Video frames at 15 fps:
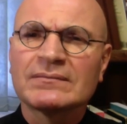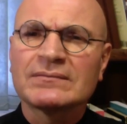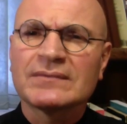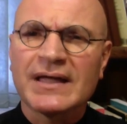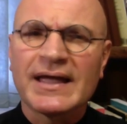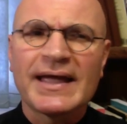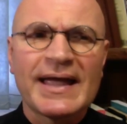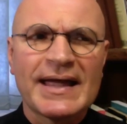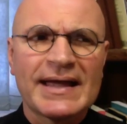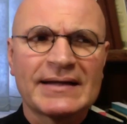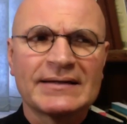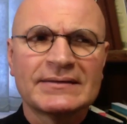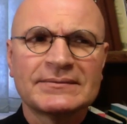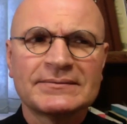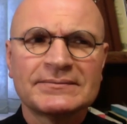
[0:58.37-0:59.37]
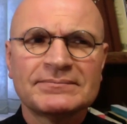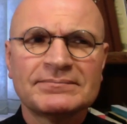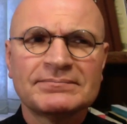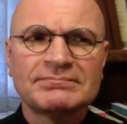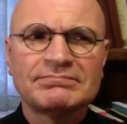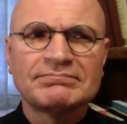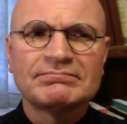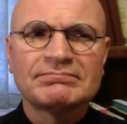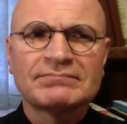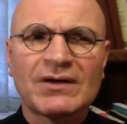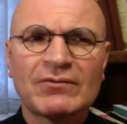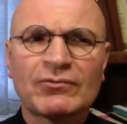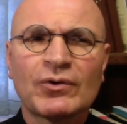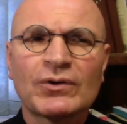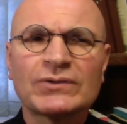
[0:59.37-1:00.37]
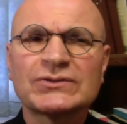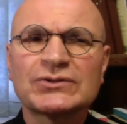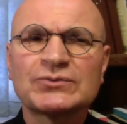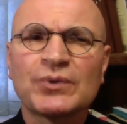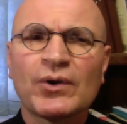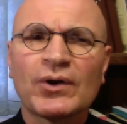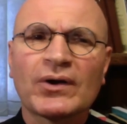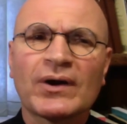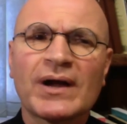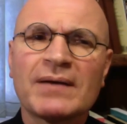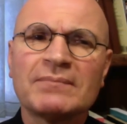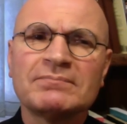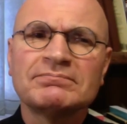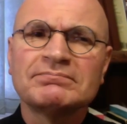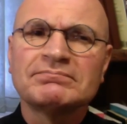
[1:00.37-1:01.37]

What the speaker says: they hate. Of course, this program